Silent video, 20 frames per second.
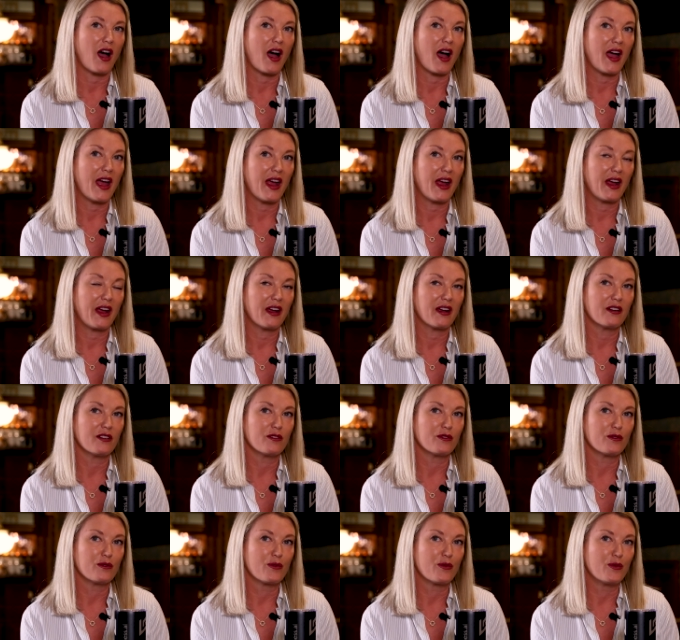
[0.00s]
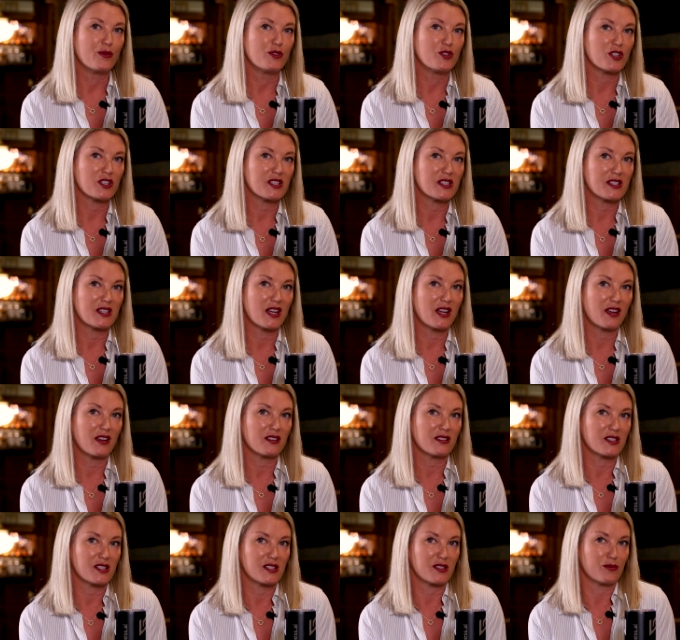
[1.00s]
I just think
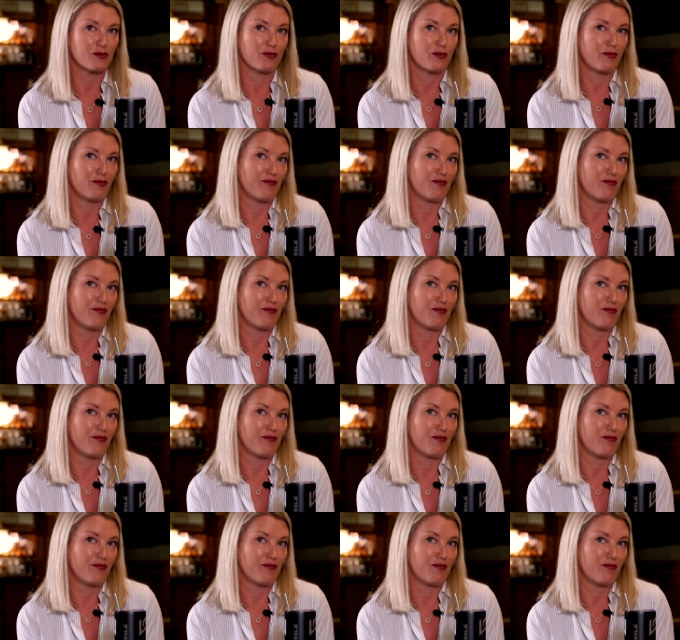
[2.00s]
it's